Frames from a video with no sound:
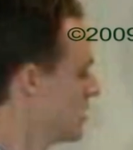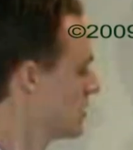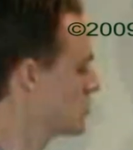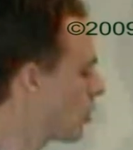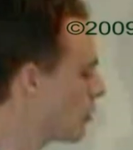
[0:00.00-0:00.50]

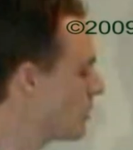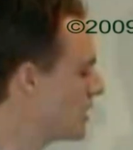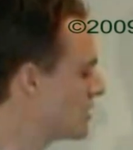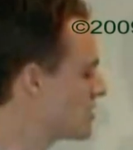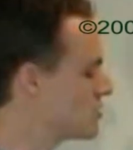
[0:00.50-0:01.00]

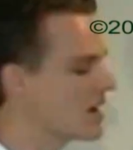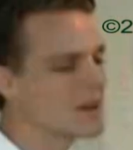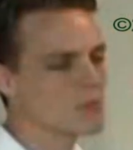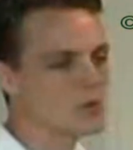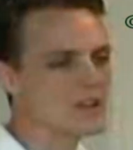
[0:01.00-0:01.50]
Scorpions do
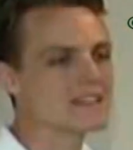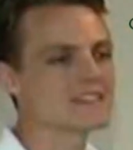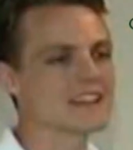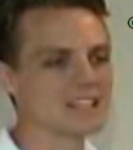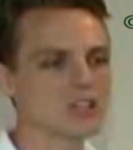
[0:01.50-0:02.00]
not breathe
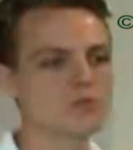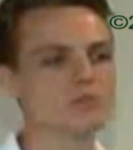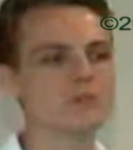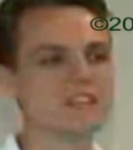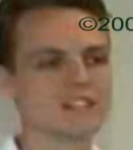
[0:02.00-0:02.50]
like
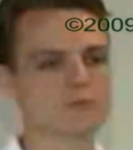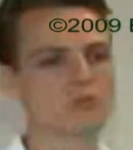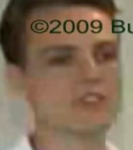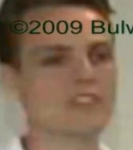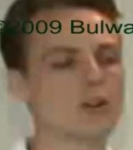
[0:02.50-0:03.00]
human beings
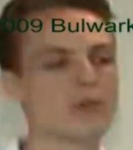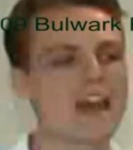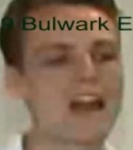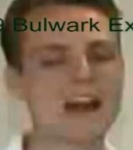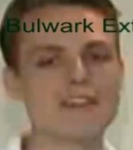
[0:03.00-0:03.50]
breathe. They don't
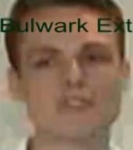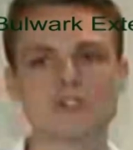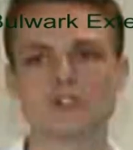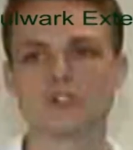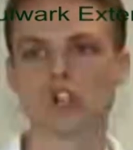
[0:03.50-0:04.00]
have
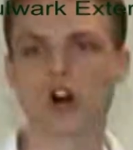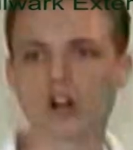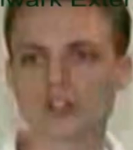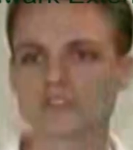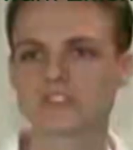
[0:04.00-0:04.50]

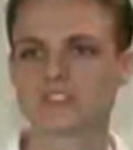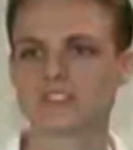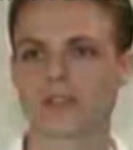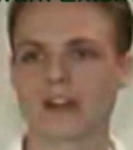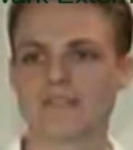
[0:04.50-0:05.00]
lungs.
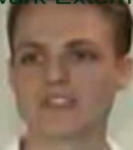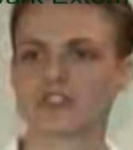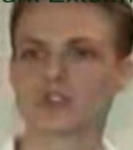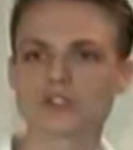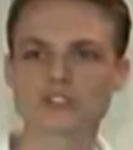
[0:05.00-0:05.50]
They don't have a
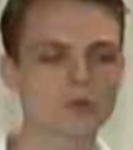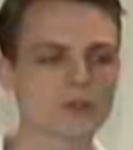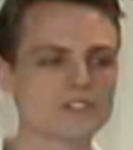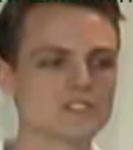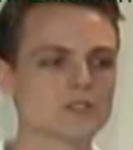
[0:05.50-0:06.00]

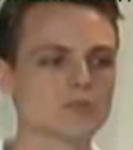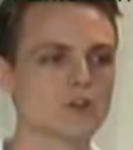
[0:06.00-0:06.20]
circulatory system.